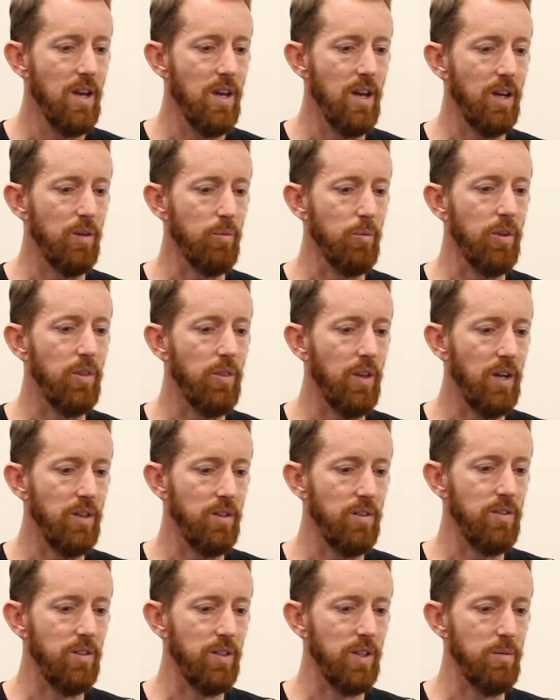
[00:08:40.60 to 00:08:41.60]
And with that,
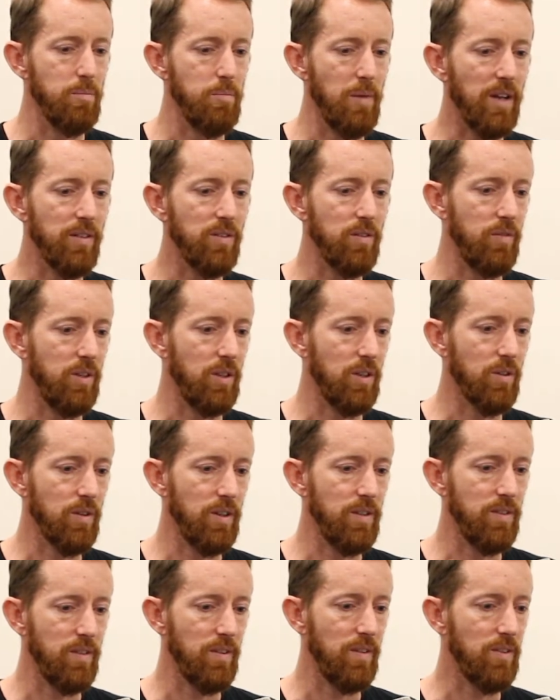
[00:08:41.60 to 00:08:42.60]
you see a massive
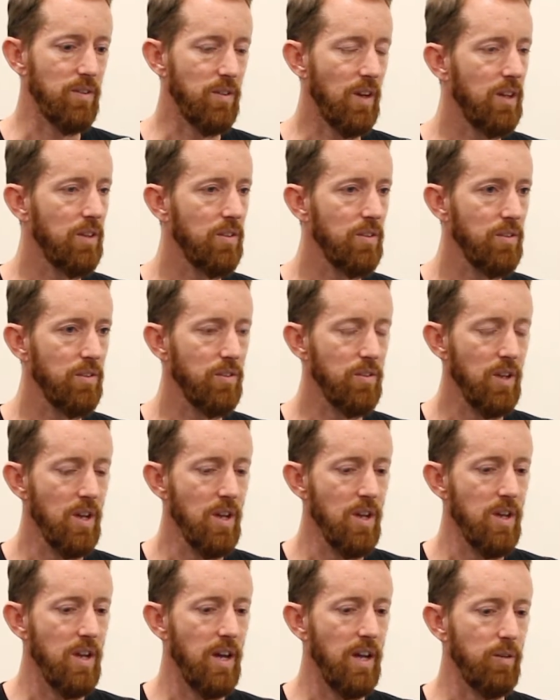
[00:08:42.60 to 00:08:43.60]
increase in the sales.
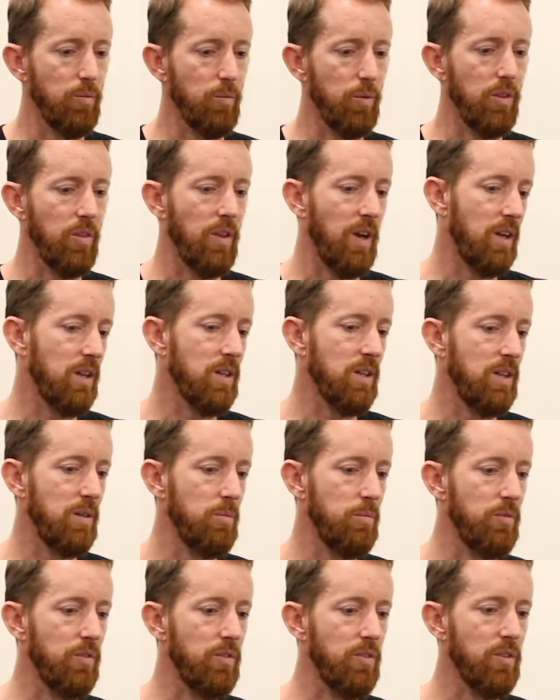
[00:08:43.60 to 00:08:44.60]
And with that
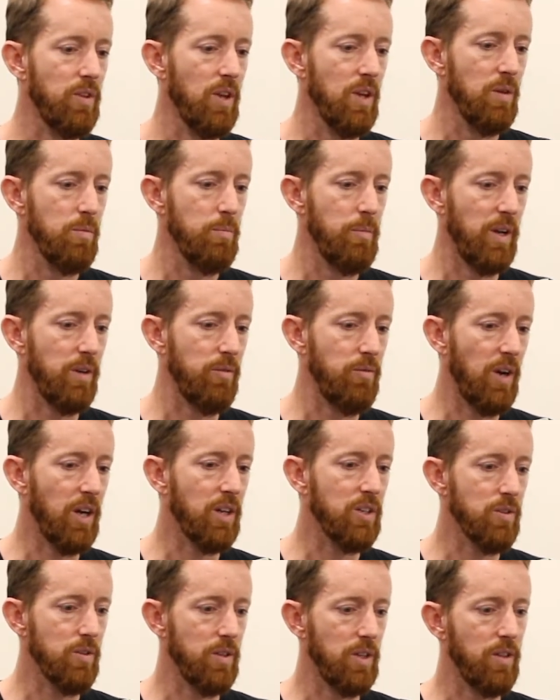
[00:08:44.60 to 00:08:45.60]
comes
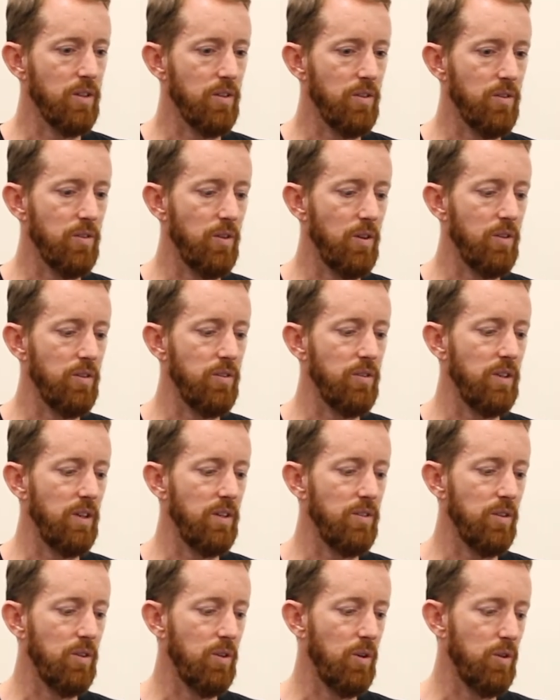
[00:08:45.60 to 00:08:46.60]
manufacturing concerns you
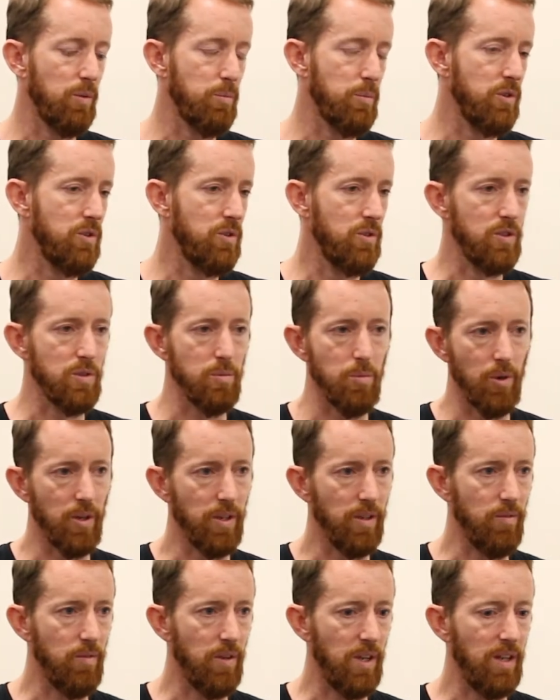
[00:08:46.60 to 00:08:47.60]
need to know to produce more
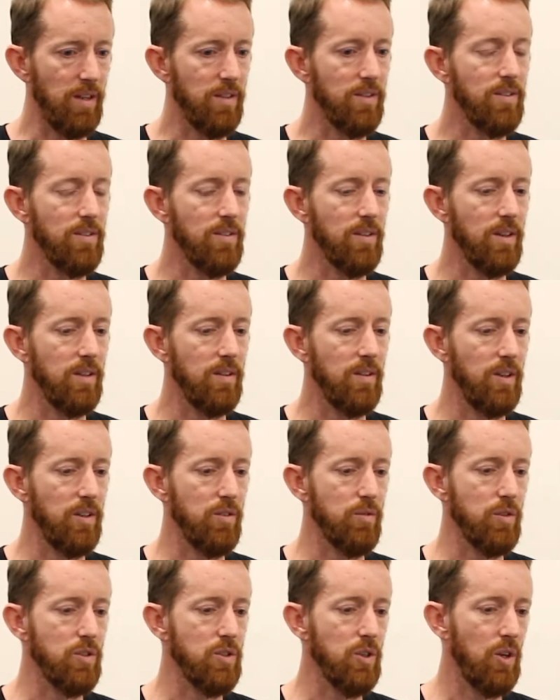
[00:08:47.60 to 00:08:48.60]
in advance. And
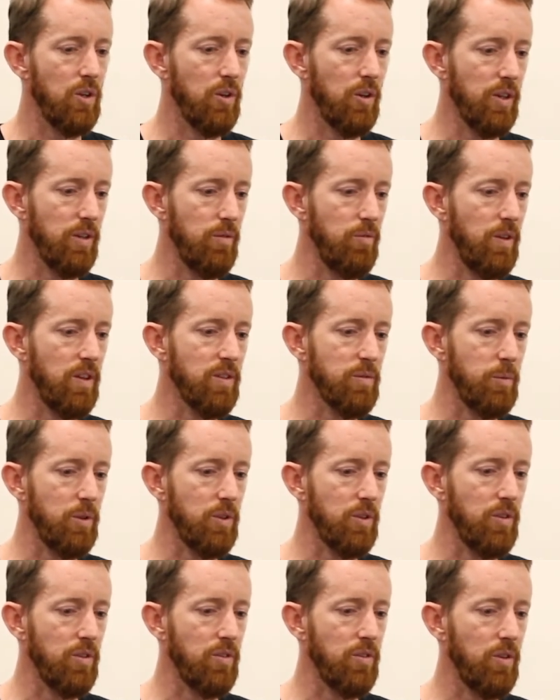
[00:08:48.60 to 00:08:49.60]
there's return on
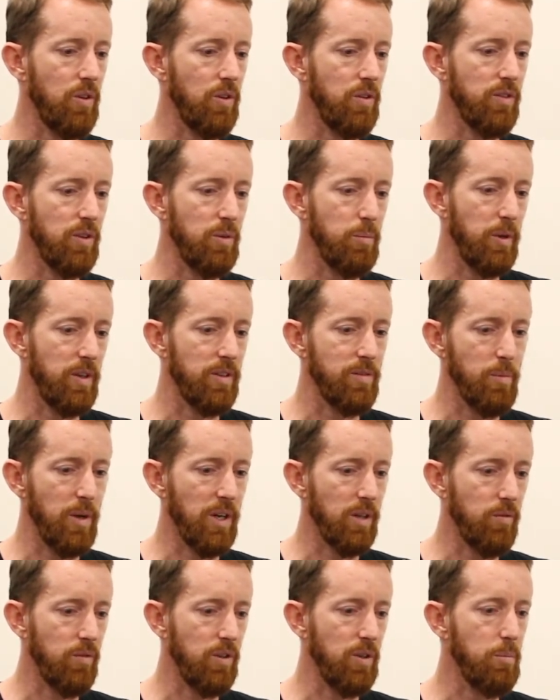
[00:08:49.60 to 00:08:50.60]
investment concerns and best
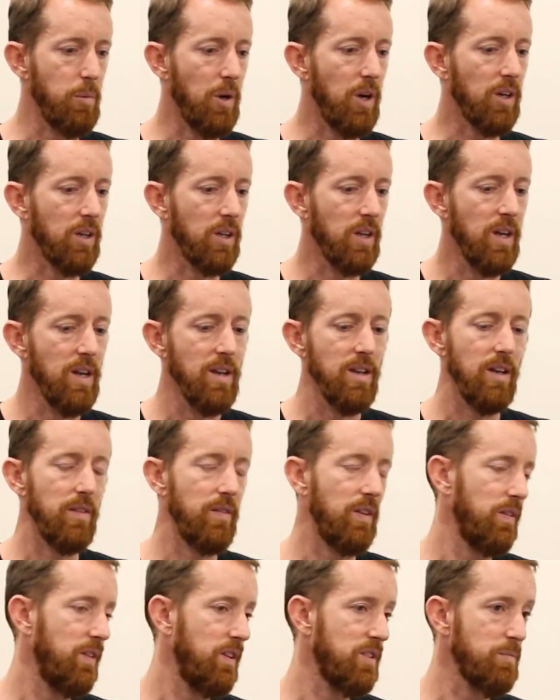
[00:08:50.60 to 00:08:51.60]
bang for your buck.
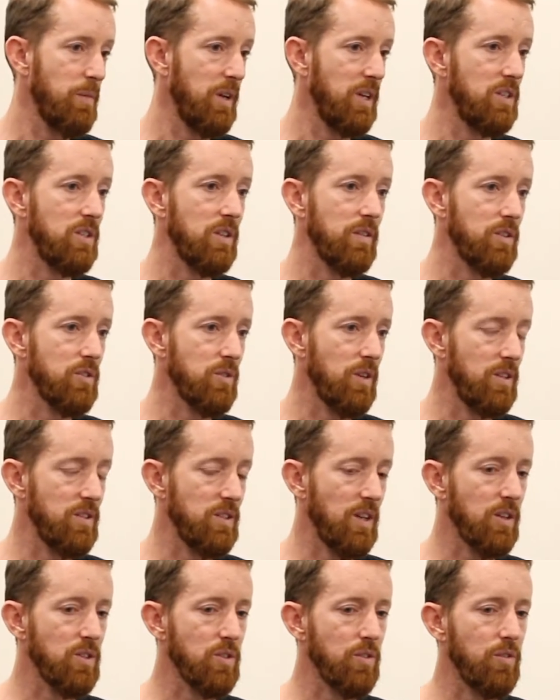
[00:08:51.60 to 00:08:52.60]
And then there's managing the
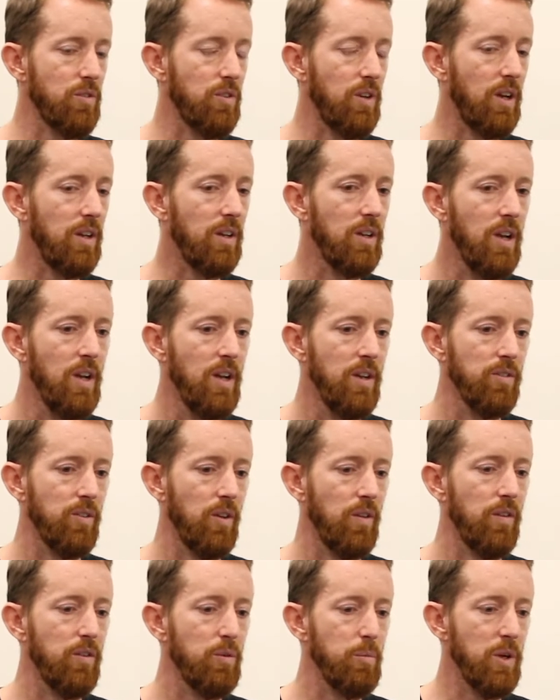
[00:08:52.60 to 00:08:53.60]
transactional side.
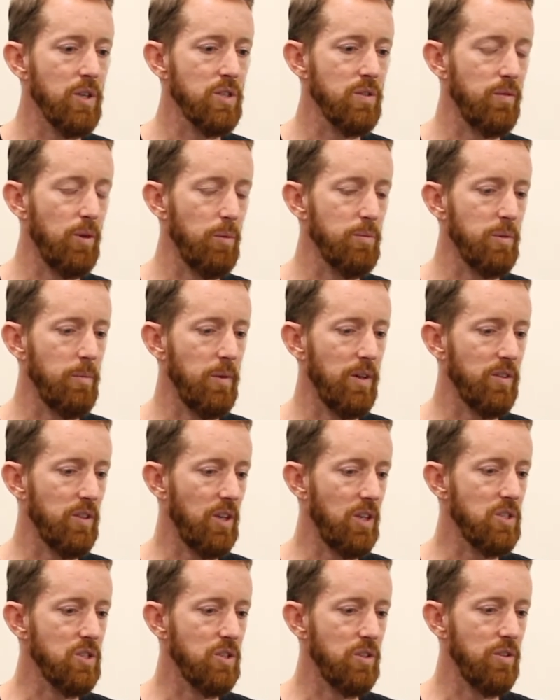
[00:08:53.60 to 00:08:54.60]
So there's a bunch of
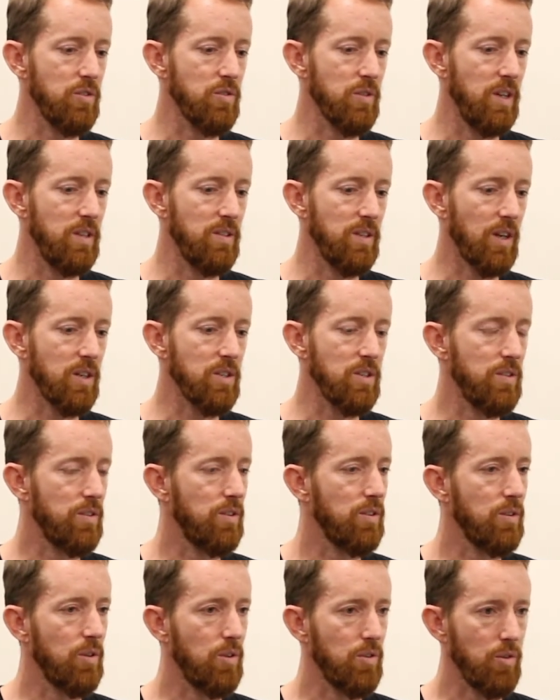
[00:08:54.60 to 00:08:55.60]
optimization and transactions
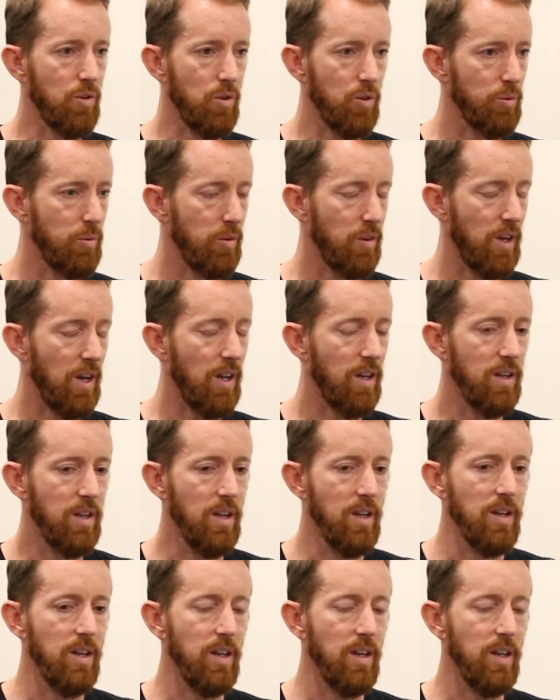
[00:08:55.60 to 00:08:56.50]
that goes along with that.